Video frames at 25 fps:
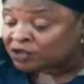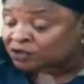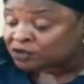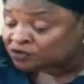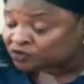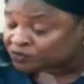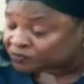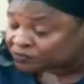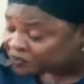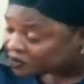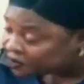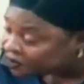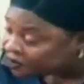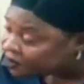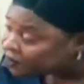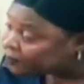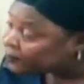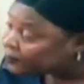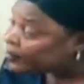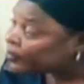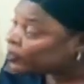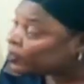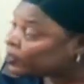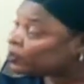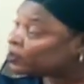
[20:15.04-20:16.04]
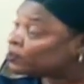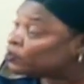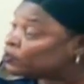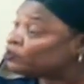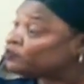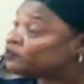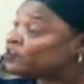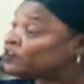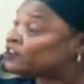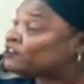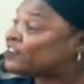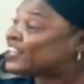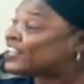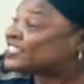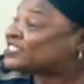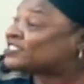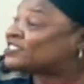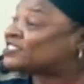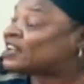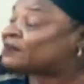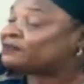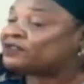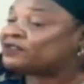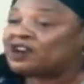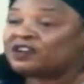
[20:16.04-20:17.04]
Tomorrow, you've never
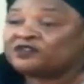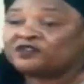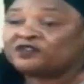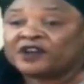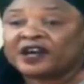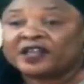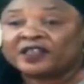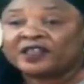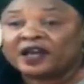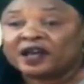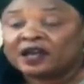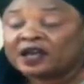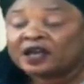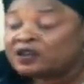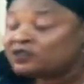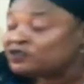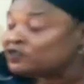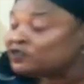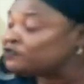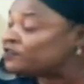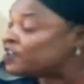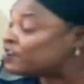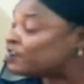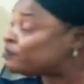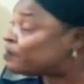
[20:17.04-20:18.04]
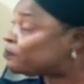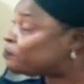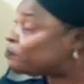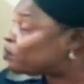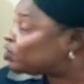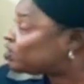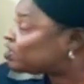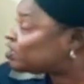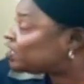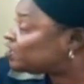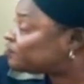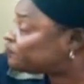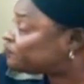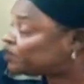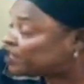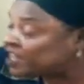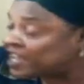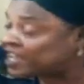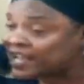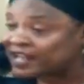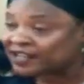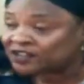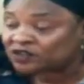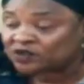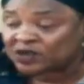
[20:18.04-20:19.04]
slapped your father, you've never pointed a finger
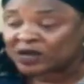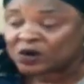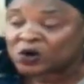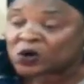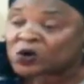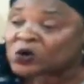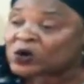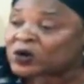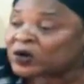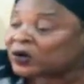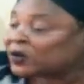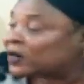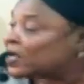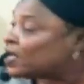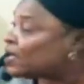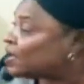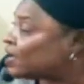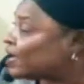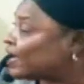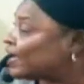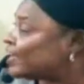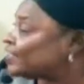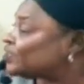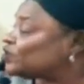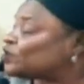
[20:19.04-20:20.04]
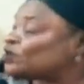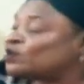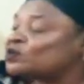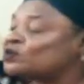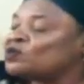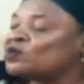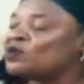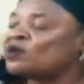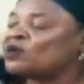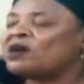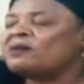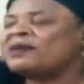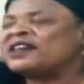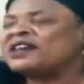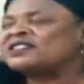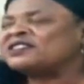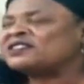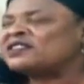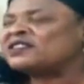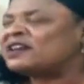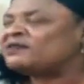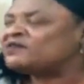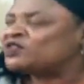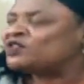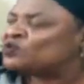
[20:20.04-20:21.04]
at your uncle, and someone will come and
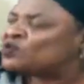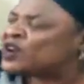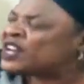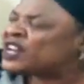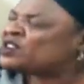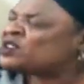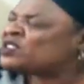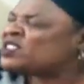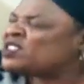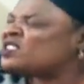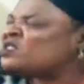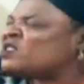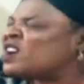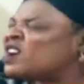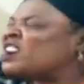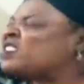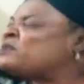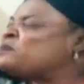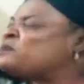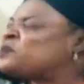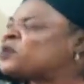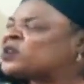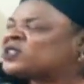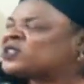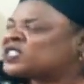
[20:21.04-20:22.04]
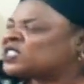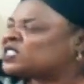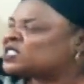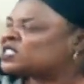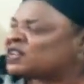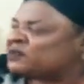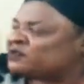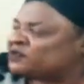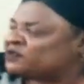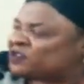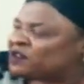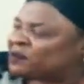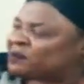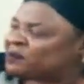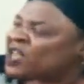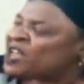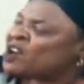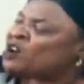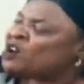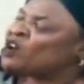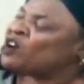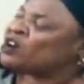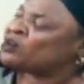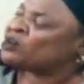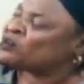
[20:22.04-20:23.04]
slap you. Where do you think you are importing them
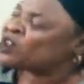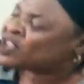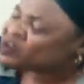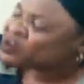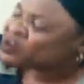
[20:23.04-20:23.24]
from? Or where